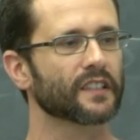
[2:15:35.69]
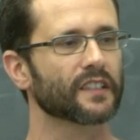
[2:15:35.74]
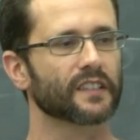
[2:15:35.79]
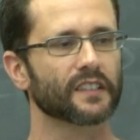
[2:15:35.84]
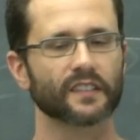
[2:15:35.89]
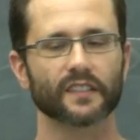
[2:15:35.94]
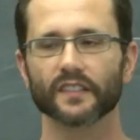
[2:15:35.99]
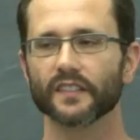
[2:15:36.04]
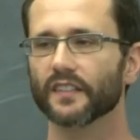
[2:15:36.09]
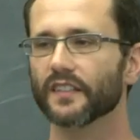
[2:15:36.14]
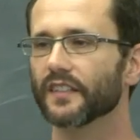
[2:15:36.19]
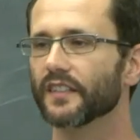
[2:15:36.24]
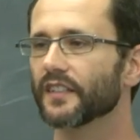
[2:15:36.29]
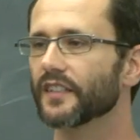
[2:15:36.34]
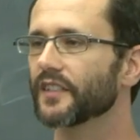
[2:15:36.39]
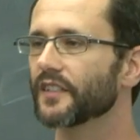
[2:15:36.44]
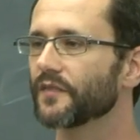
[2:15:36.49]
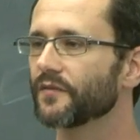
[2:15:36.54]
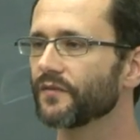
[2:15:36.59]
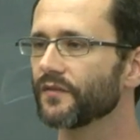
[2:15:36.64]
and
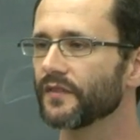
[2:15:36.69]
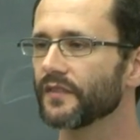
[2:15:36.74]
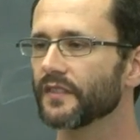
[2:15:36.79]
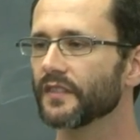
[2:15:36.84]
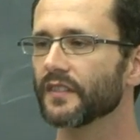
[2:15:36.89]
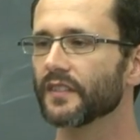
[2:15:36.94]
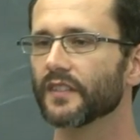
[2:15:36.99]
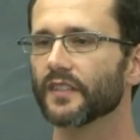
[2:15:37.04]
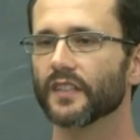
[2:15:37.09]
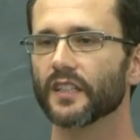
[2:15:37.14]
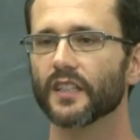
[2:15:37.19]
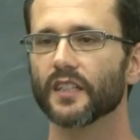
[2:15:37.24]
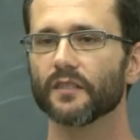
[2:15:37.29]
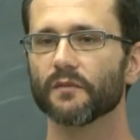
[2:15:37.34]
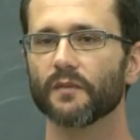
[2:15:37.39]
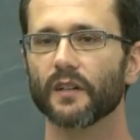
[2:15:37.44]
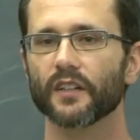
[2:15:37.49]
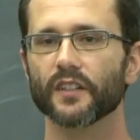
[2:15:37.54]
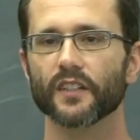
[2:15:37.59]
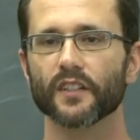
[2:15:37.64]

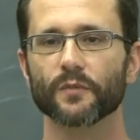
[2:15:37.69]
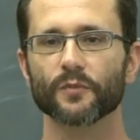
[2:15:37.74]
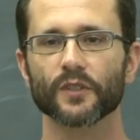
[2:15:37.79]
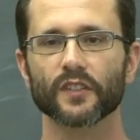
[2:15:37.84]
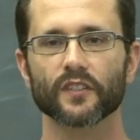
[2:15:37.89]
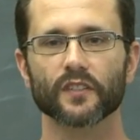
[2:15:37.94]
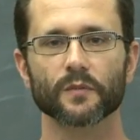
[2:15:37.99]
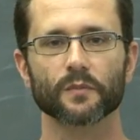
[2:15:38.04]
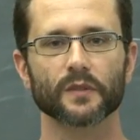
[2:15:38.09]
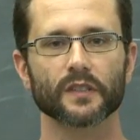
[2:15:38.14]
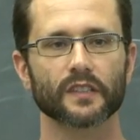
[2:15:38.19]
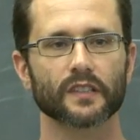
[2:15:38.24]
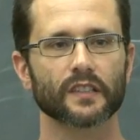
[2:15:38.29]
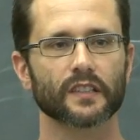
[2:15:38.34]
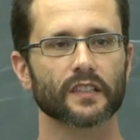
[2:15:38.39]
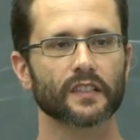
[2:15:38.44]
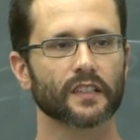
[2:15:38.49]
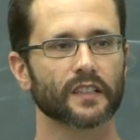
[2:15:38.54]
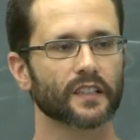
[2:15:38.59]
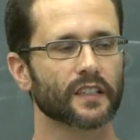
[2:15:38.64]
invariance principle,
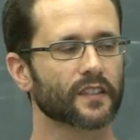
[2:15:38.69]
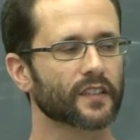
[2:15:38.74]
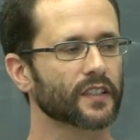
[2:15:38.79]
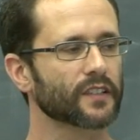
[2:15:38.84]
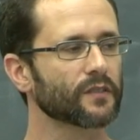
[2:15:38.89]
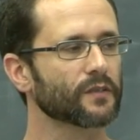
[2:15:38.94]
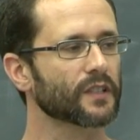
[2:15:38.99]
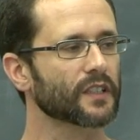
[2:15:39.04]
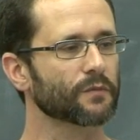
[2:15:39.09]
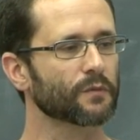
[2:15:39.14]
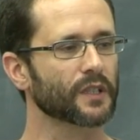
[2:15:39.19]
etc.